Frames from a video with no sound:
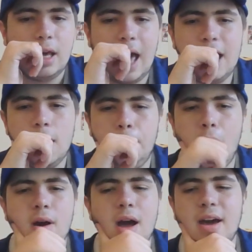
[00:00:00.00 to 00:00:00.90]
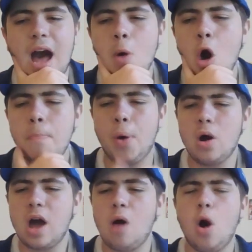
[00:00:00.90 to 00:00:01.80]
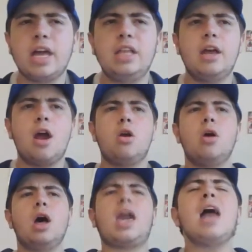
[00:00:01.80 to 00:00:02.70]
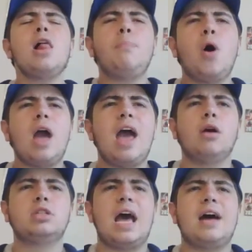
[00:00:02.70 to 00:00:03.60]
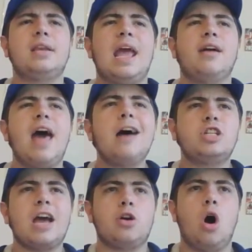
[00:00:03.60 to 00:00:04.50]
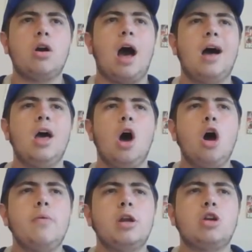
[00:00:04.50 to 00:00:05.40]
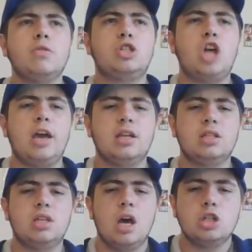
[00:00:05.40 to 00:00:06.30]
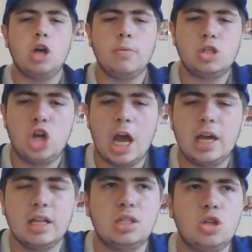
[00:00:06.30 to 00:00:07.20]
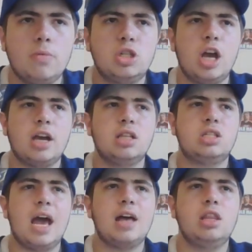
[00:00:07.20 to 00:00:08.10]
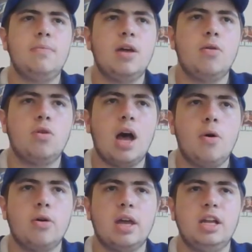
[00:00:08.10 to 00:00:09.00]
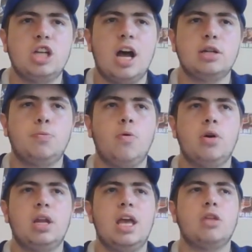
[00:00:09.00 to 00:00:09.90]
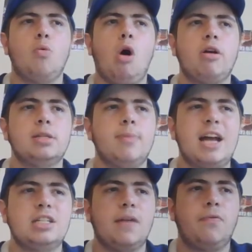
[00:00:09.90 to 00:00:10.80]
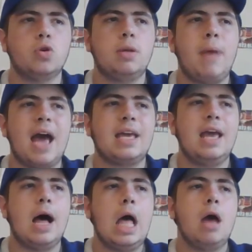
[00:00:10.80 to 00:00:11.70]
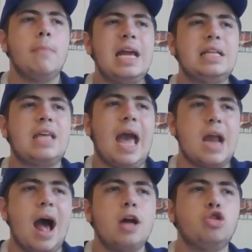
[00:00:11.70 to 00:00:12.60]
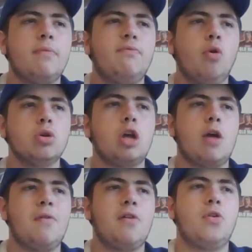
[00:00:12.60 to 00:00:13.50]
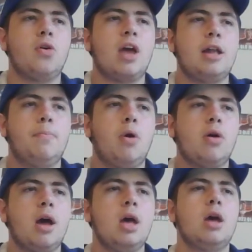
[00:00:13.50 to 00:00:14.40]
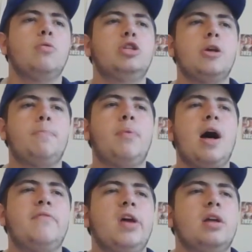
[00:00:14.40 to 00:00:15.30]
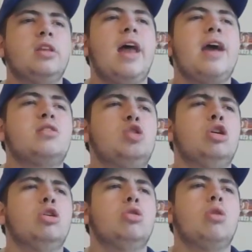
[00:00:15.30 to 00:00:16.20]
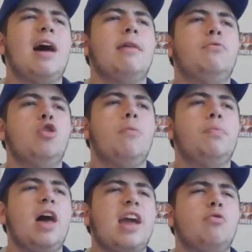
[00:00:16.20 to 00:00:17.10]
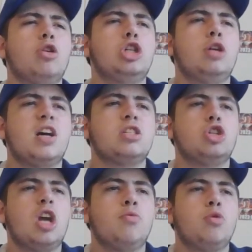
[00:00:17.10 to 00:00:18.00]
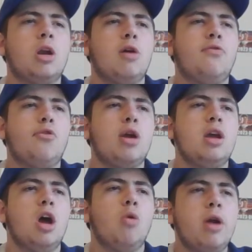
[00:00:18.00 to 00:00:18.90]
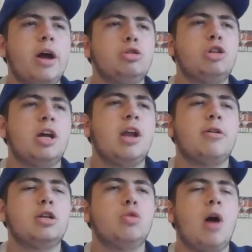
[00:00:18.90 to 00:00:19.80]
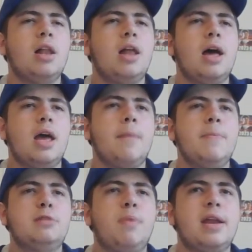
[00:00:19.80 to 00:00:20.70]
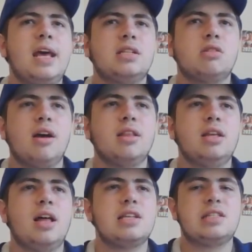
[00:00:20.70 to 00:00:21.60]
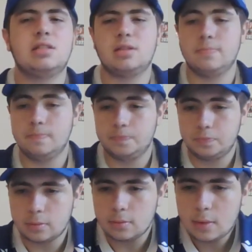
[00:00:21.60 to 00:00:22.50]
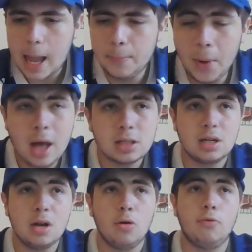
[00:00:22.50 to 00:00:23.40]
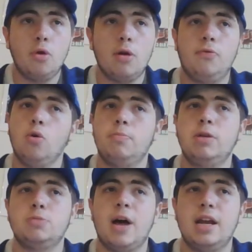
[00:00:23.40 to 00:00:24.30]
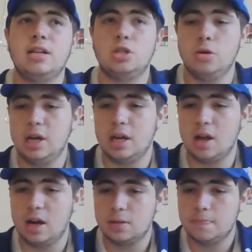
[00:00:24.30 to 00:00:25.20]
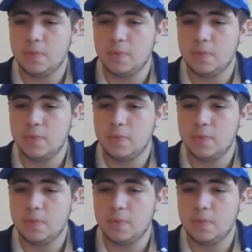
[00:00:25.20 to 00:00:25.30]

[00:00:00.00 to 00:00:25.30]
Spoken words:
Kalen Ponga, come on, Ponga, what can you do? Kalen Ponga held down now. Now Jack Ponga over to Thomas Jenkins. Thomas Jenkins. Thomas Jenkins down the middle. Come on, can he charge forward here? The Warriors managing to force him back here. Meters gained 104 so far for Kalen Ponga, which is above the next two. Adam Padua, Blake, and Roger Tuivasa-Sheck with 103. 100 to Anari Tuala and Mitch Barnett slightly less. But still, for a forward, Mitch Barnett's doing it, guys.